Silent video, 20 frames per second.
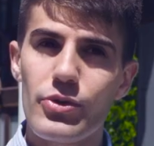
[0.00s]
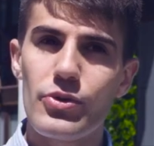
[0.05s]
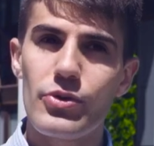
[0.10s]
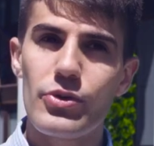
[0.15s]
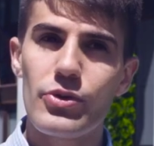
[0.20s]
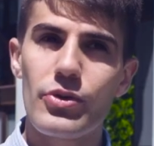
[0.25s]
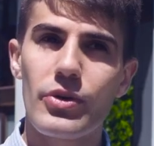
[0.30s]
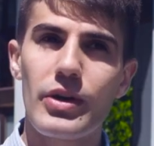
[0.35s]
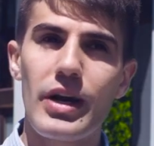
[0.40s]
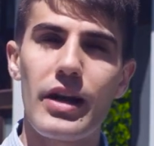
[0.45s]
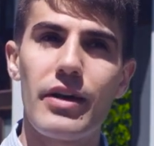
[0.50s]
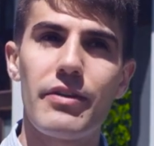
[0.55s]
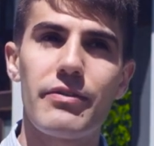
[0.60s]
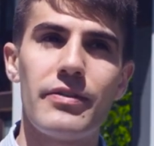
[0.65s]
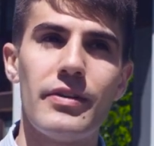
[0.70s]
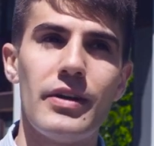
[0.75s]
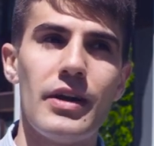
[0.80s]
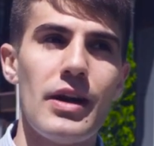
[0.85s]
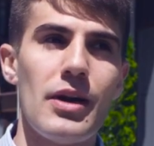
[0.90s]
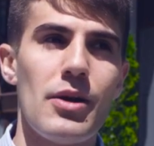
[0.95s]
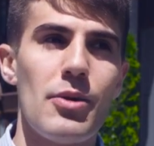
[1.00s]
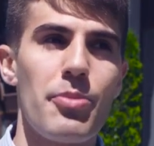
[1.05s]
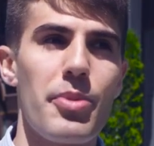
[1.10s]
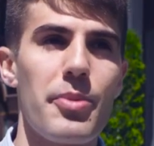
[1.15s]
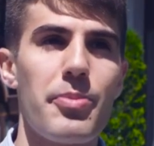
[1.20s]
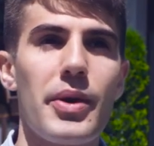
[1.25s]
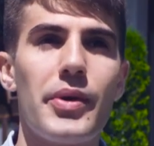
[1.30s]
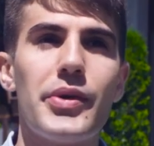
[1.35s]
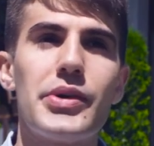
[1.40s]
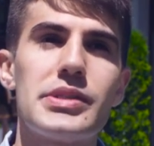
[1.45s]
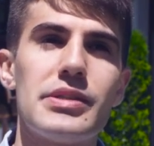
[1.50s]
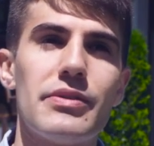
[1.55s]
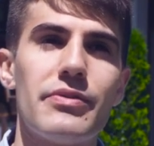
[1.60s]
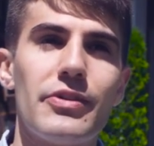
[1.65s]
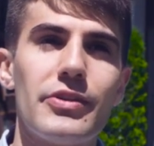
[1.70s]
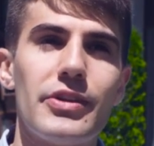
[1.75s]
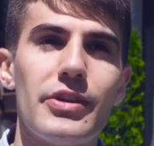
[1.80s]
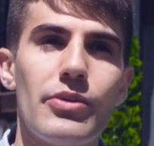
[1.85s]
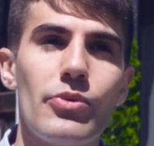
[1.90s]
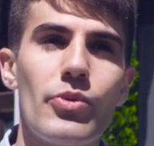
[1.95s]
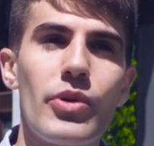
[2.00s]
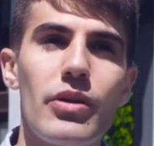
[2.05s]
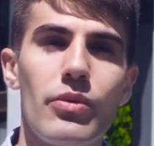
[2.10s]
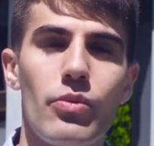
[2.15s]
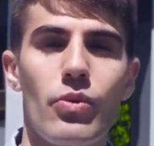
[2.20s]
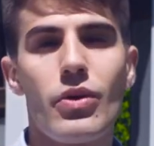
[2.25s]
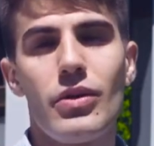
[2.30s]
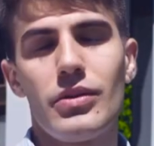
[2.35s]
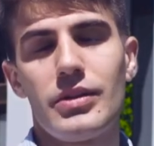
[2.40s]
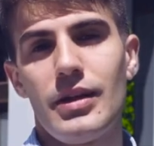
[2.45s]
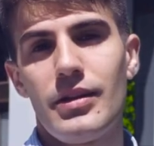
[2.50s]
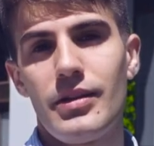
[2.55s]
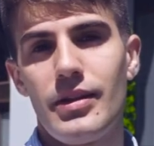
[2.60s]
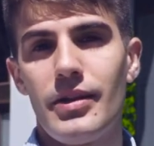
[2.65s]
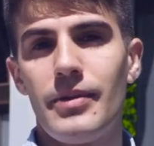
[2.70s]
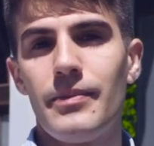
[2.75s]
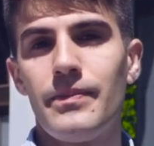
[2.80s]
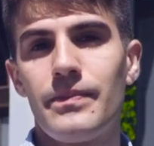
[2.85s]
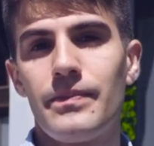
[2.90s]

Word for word: You, you kind of prepare yourself for the real world out there.